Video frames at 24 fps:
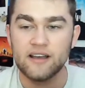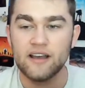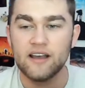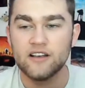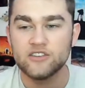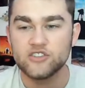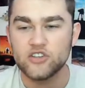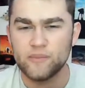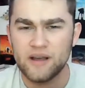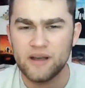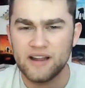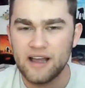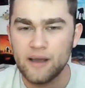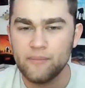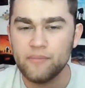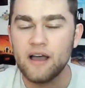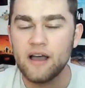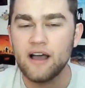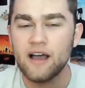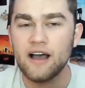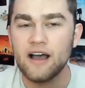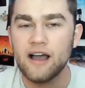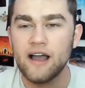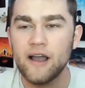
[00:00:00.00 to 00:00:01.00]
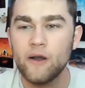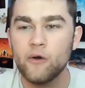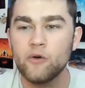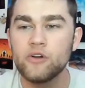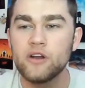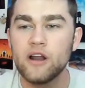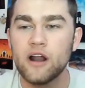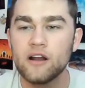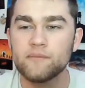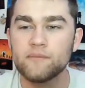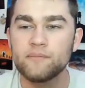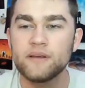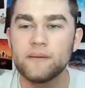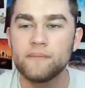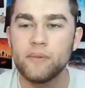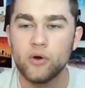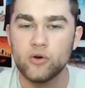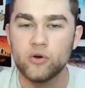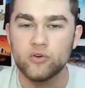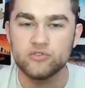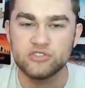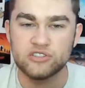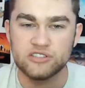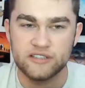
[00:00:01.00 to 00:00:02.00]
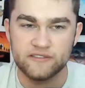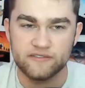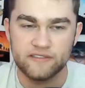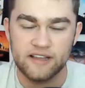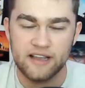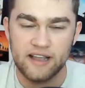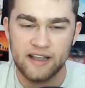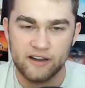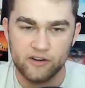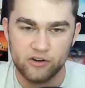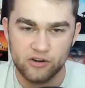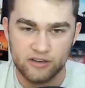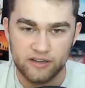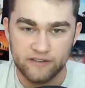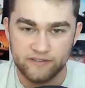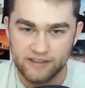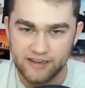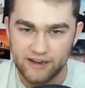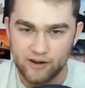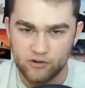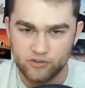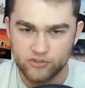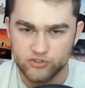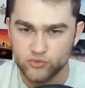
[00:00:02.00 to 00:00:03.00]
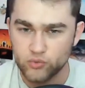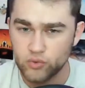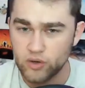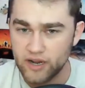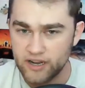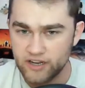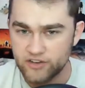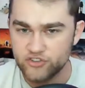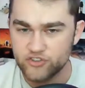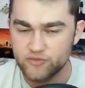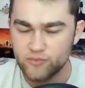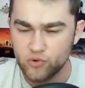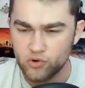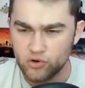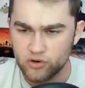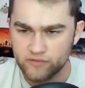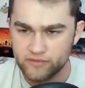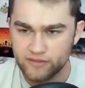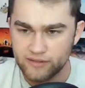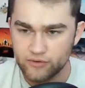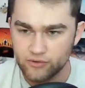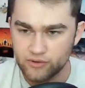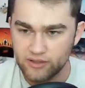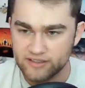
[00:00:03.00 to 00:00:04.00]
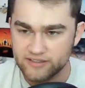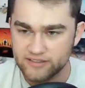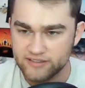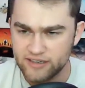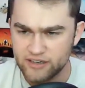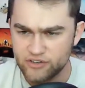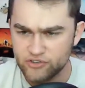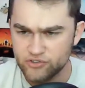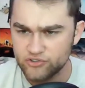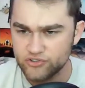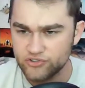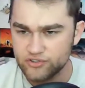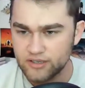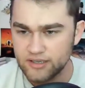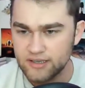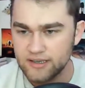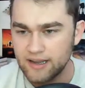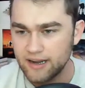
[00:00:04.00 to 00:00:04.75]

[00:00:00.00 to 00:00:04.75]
So I would not be opposed if the characters were aged more, if they were like teenagers.